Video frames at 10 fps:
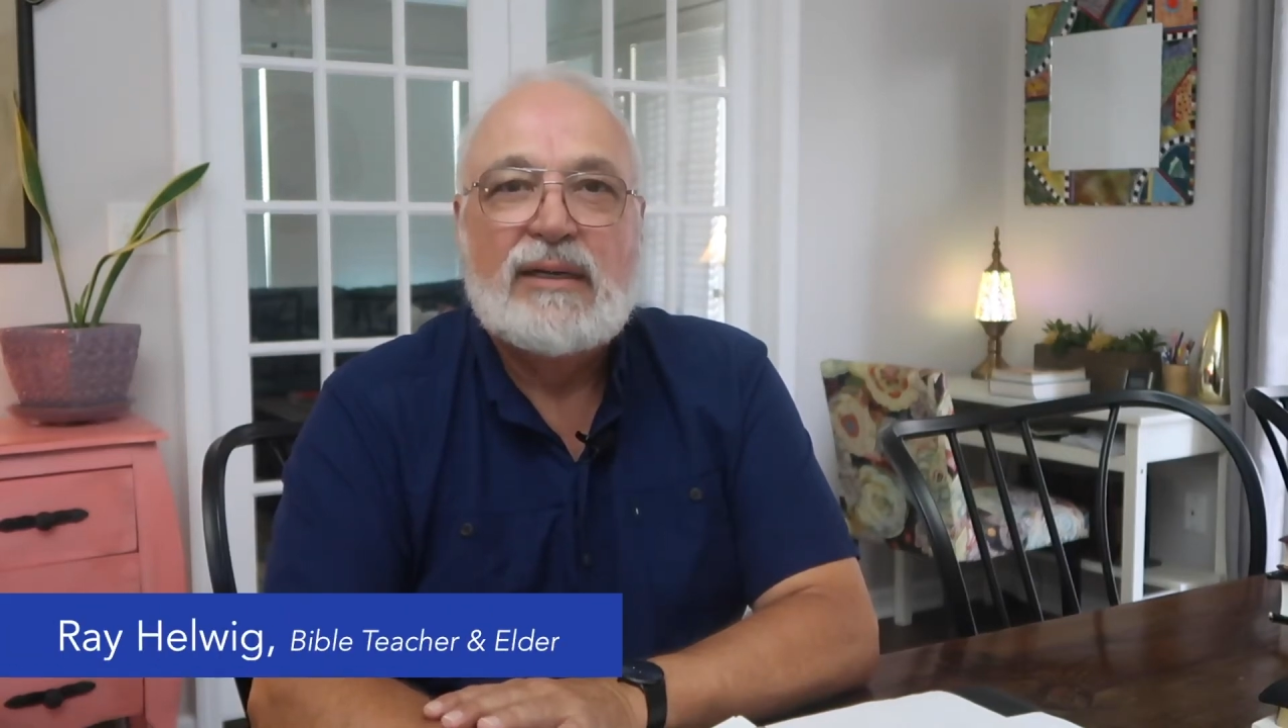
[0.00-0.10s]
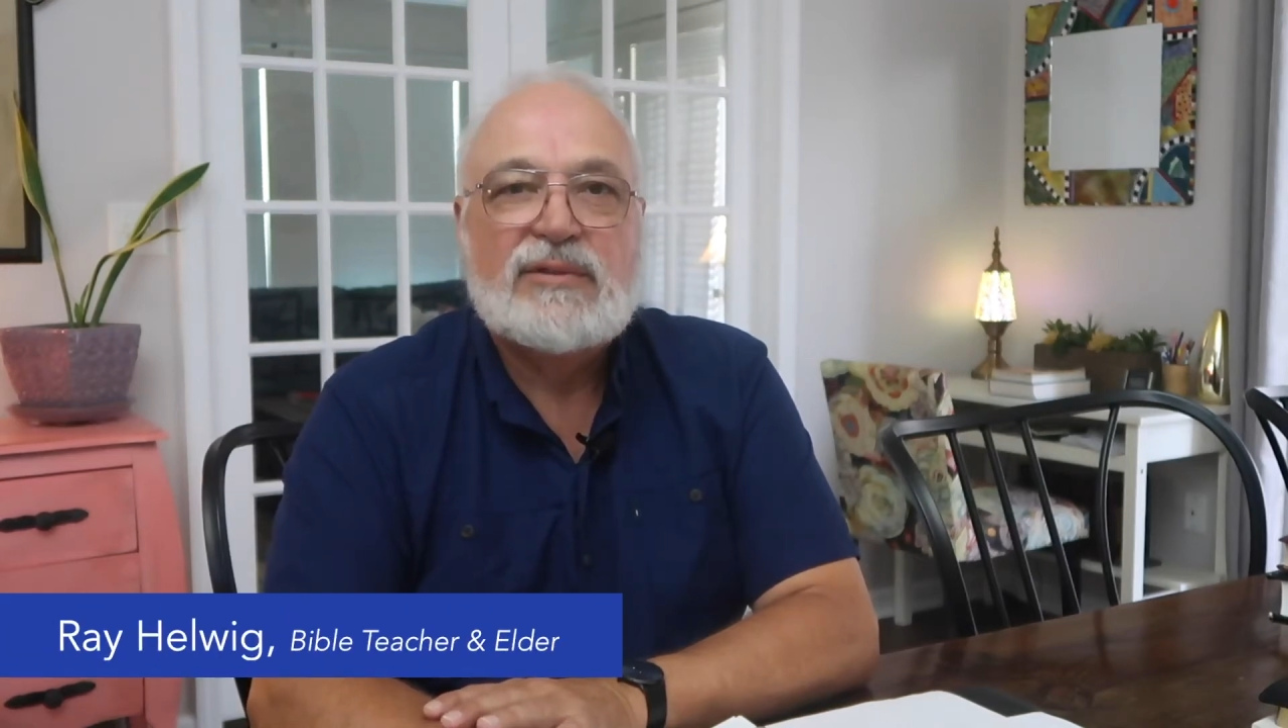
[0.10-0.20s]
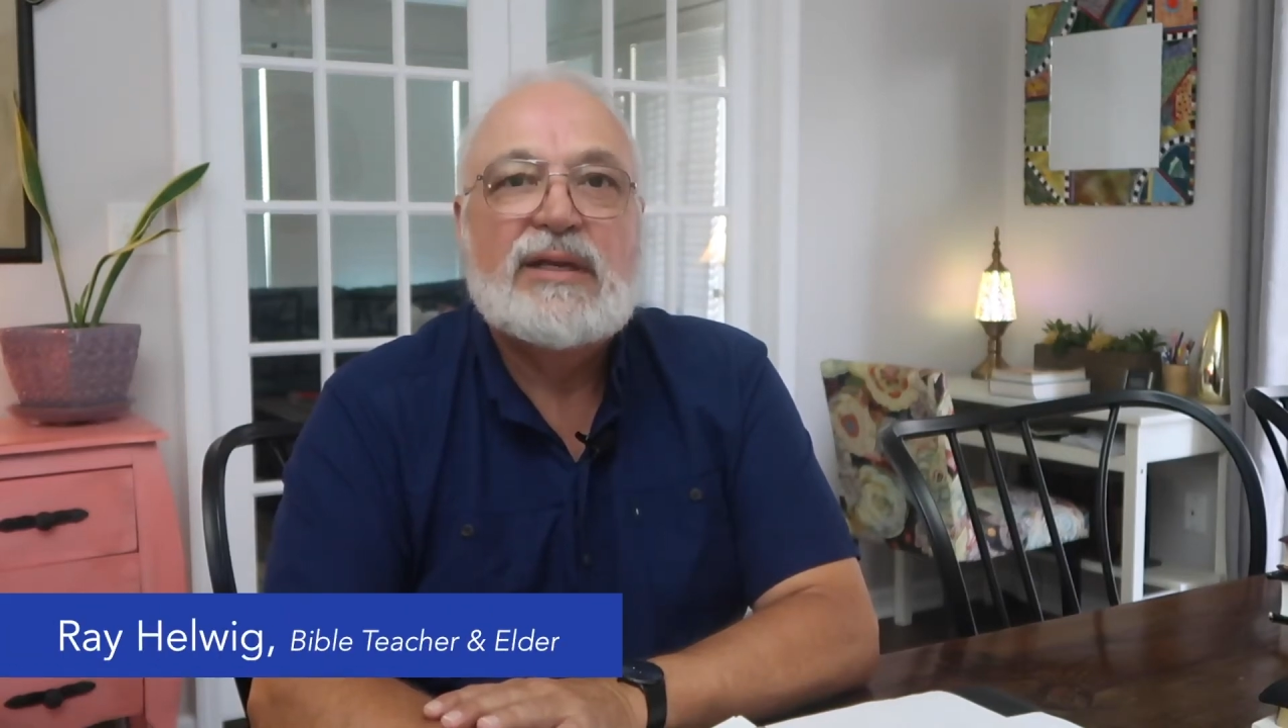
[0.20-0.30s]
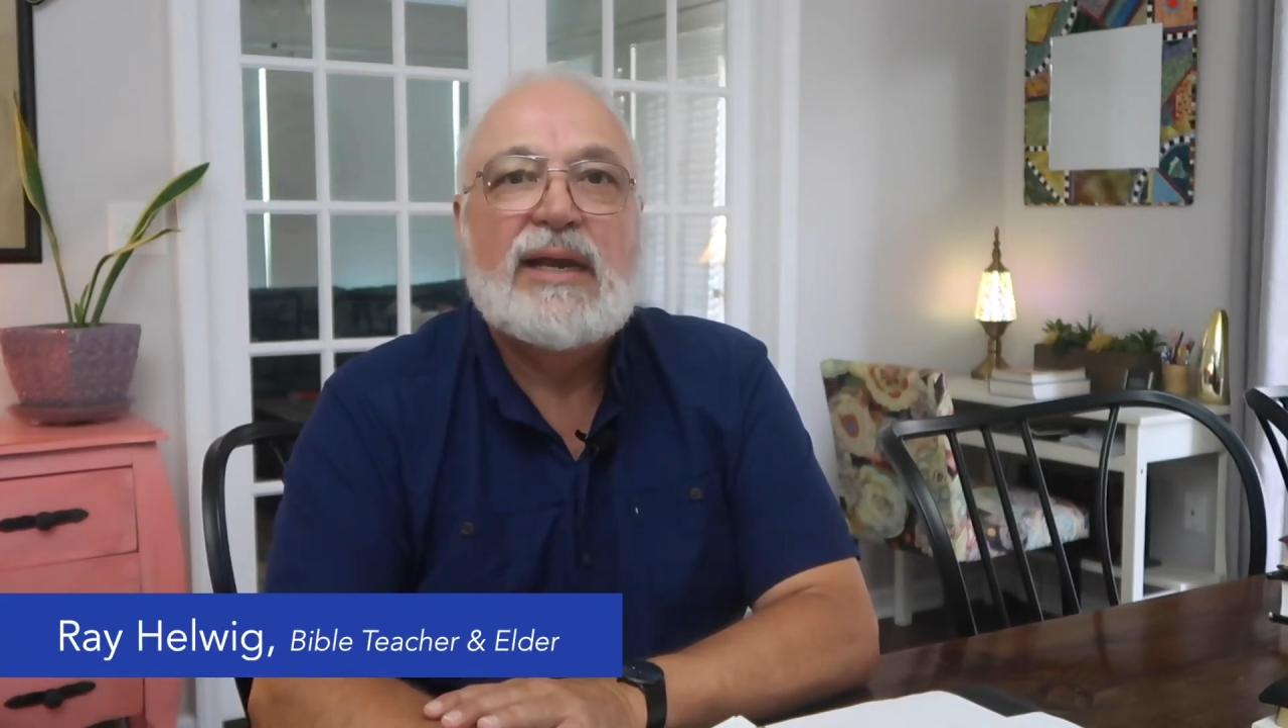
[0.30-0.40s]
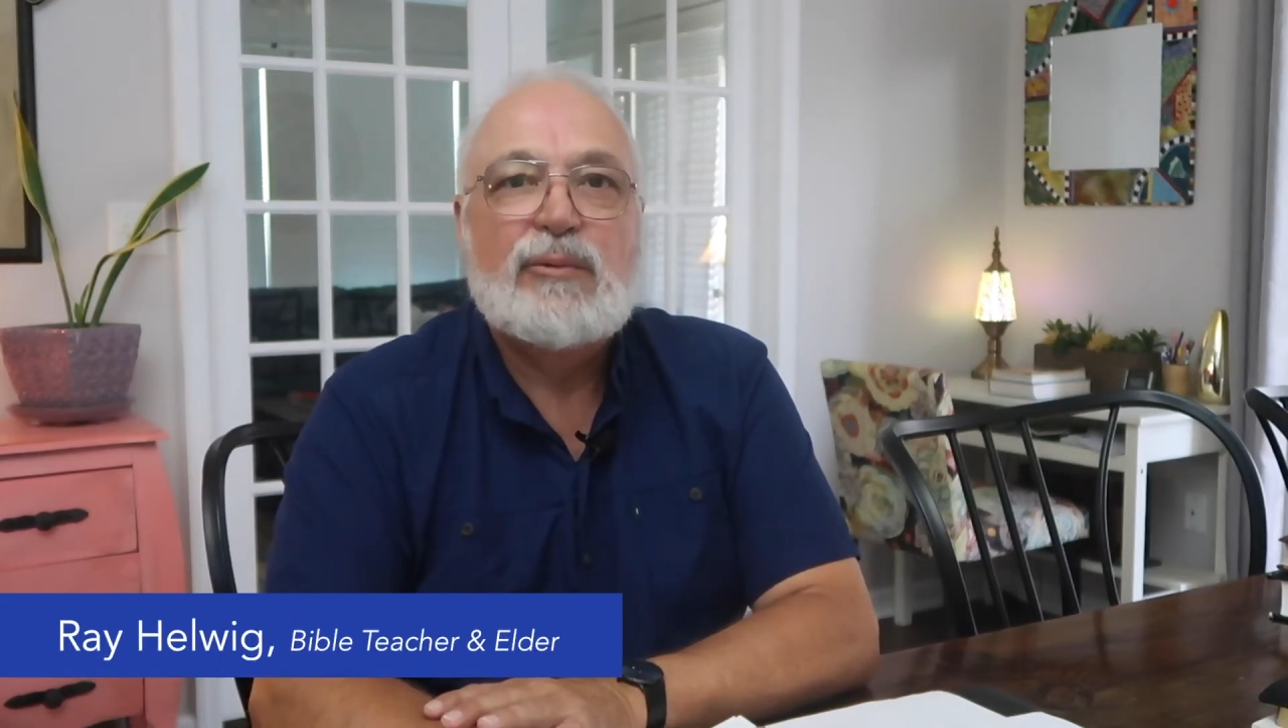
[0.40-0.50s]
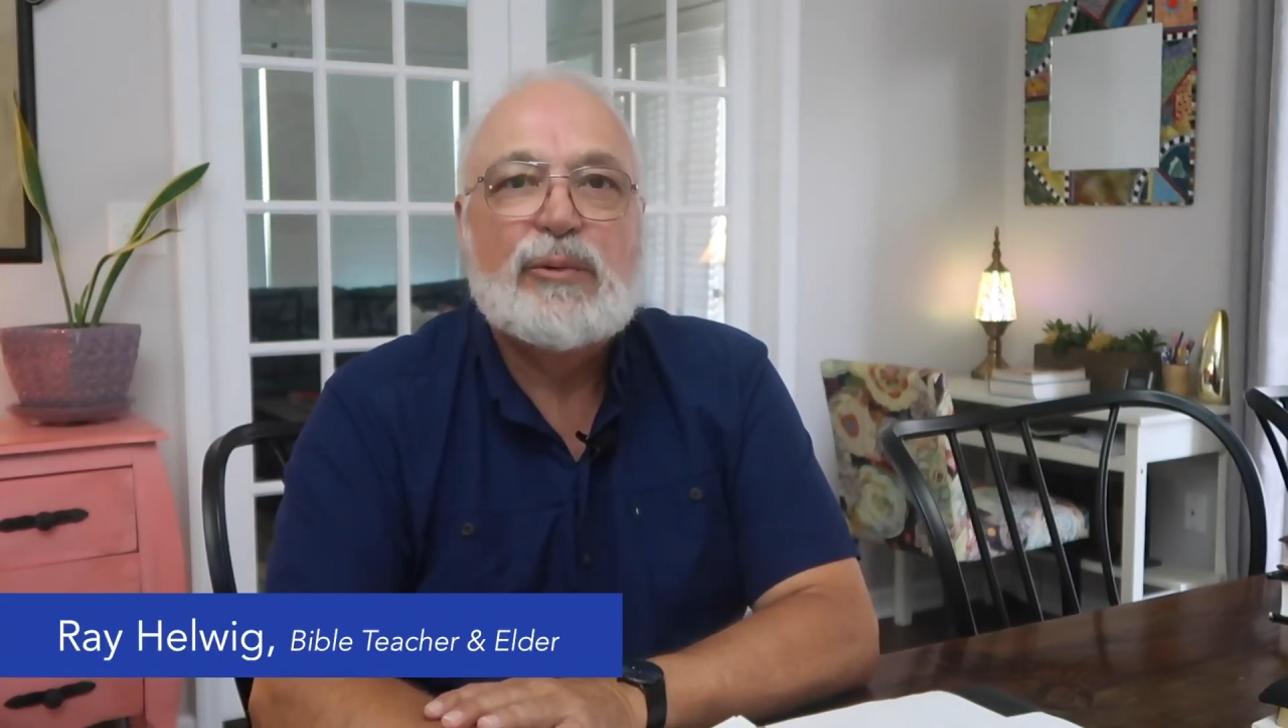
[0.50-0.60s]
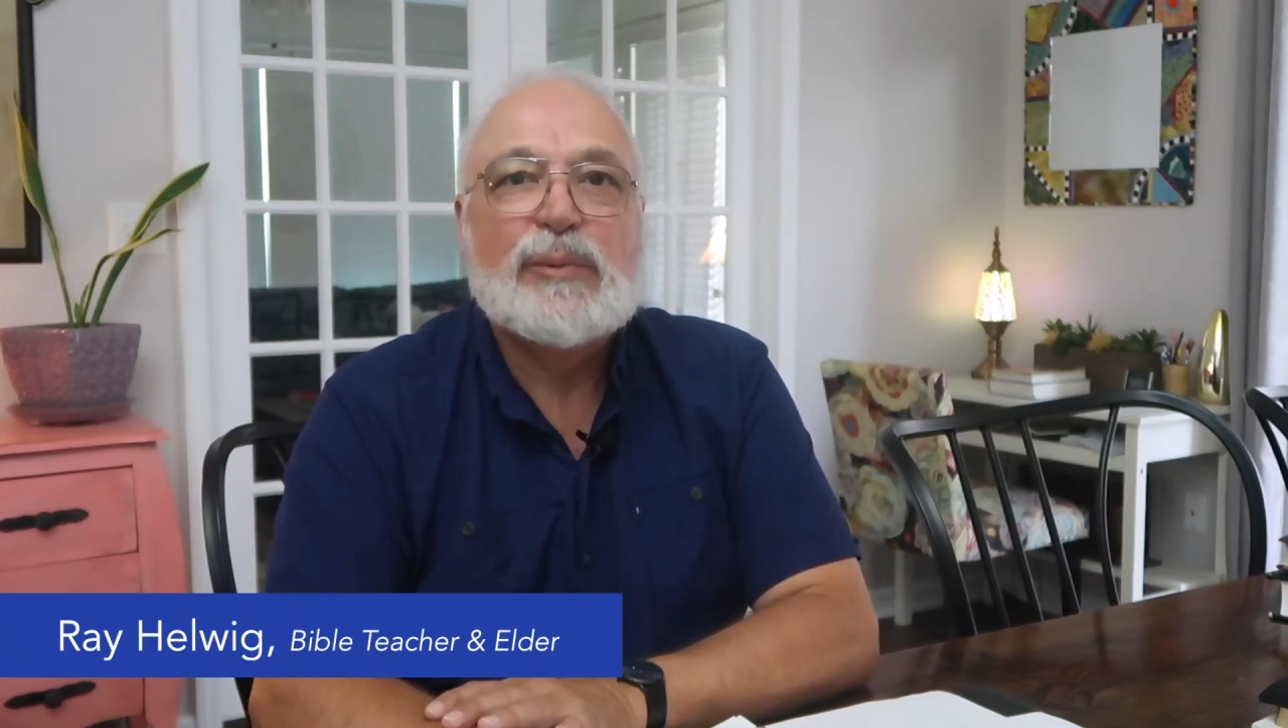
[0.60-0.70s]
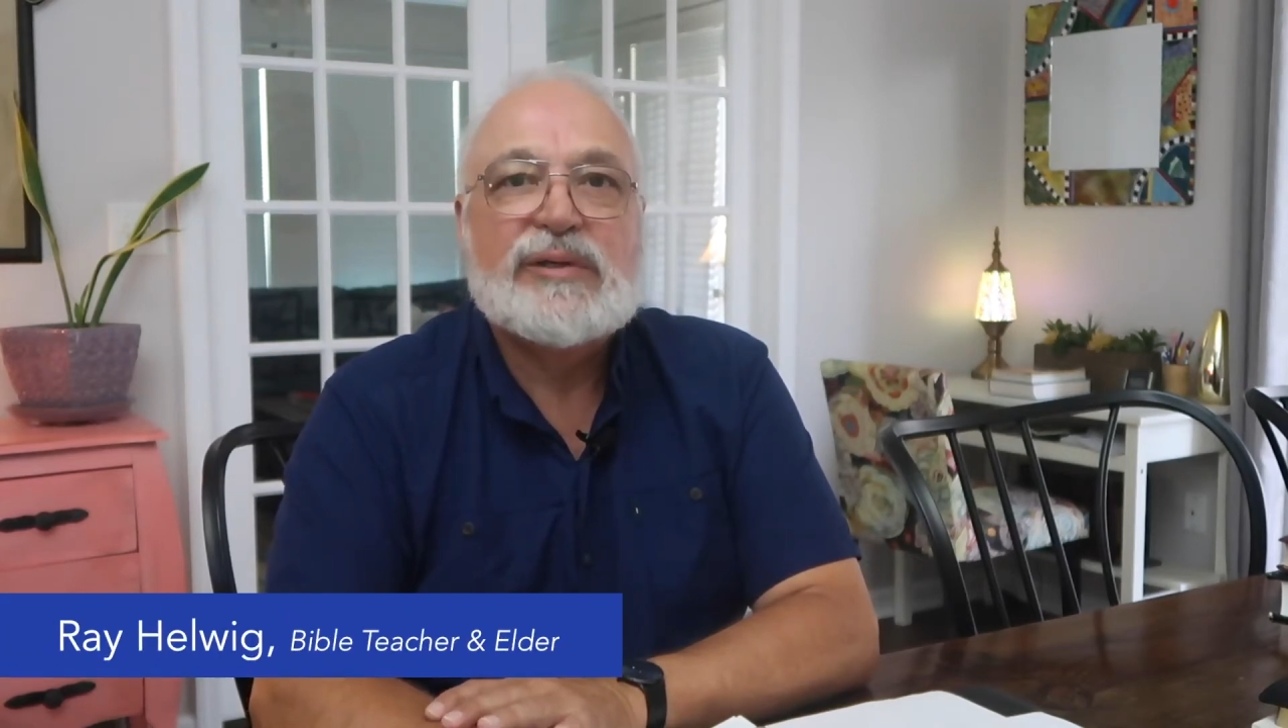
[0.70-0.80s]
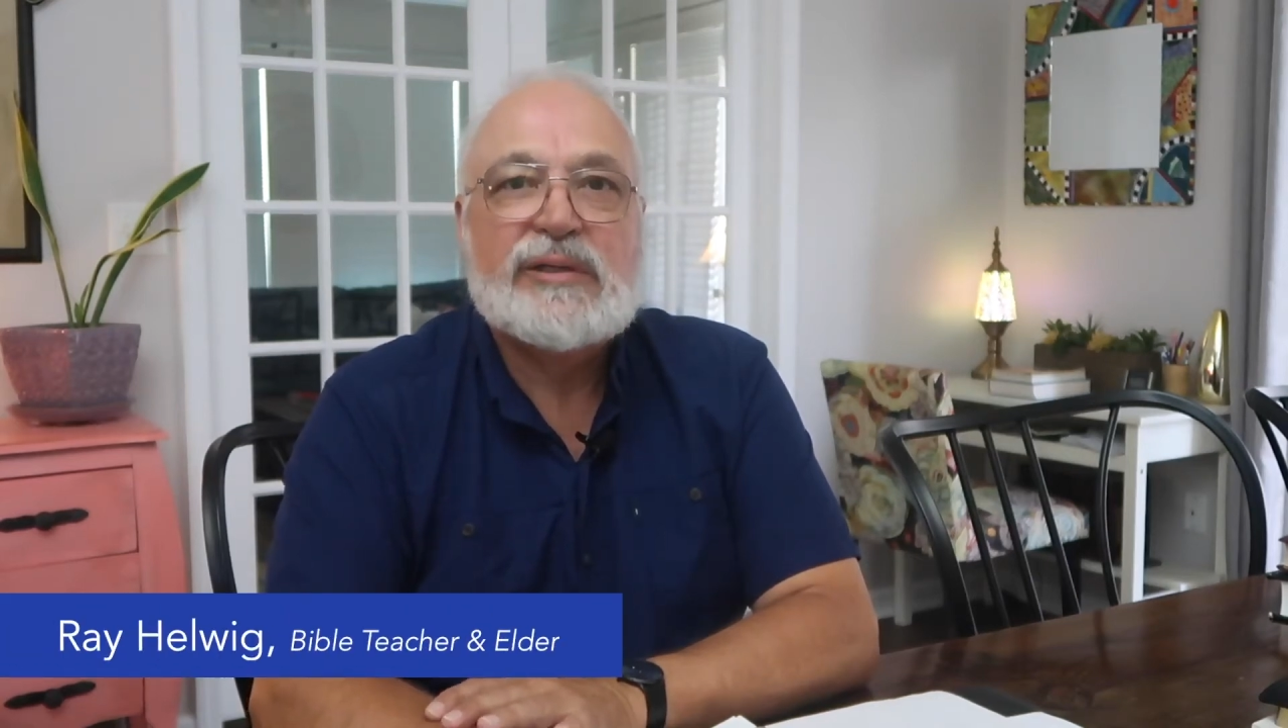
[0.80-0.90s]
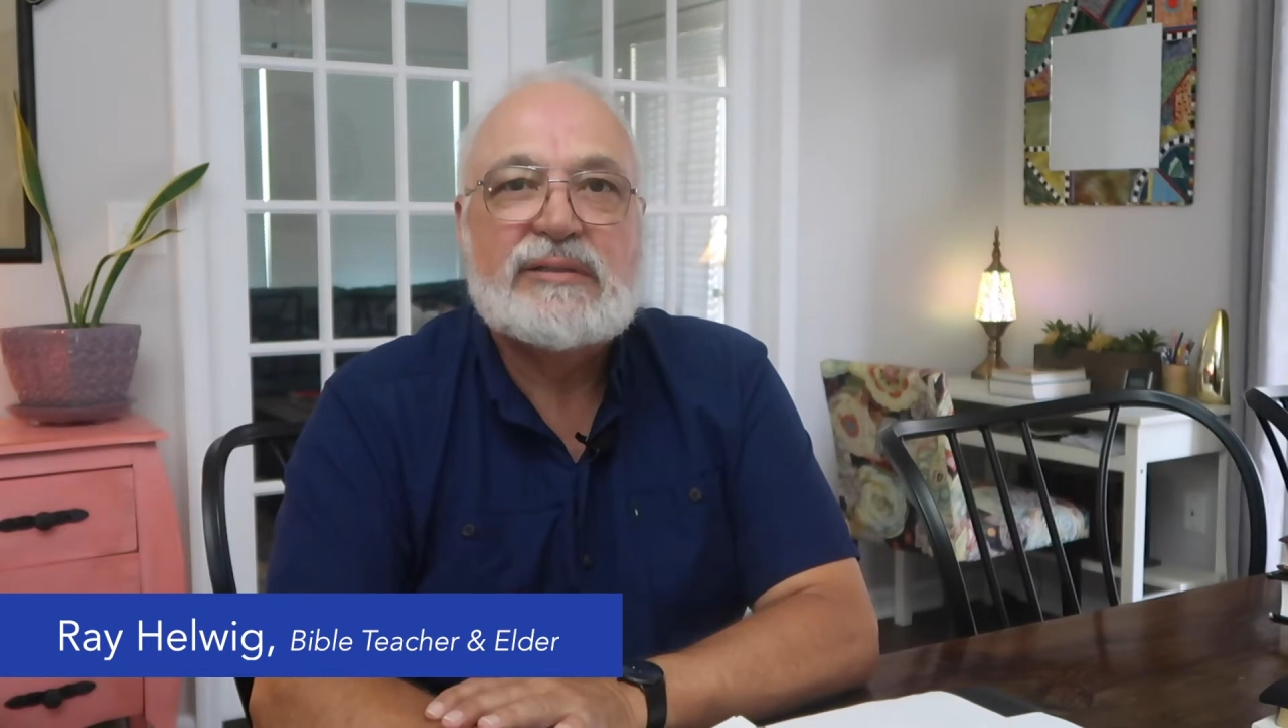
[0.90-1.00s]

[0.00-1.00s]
Today we will